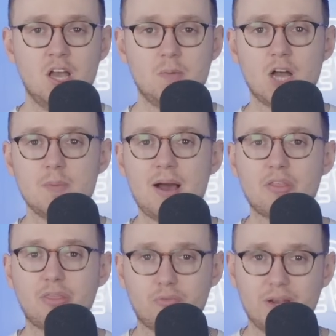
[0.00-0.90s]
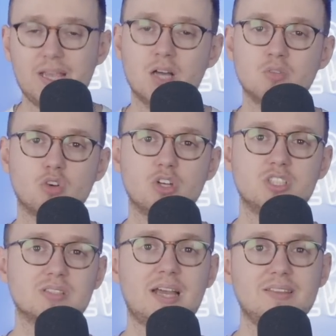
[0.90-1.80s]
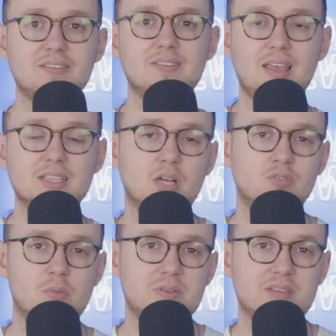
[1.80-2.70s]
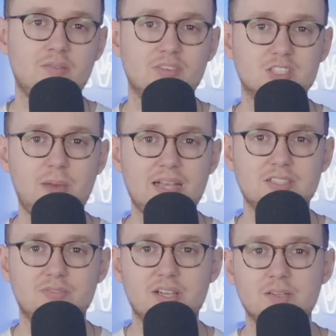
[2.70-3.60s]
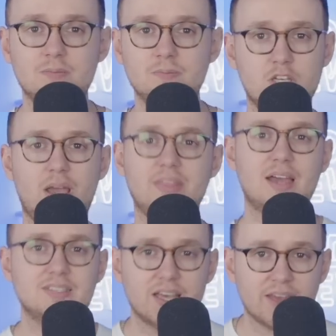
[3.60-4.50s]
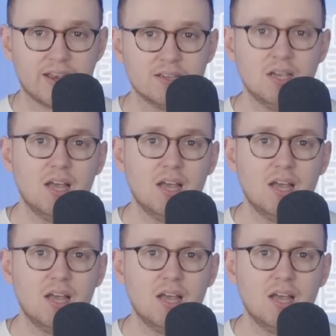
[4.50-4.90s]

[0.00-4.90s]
by about 300 and 600% respectively. You get the idea then.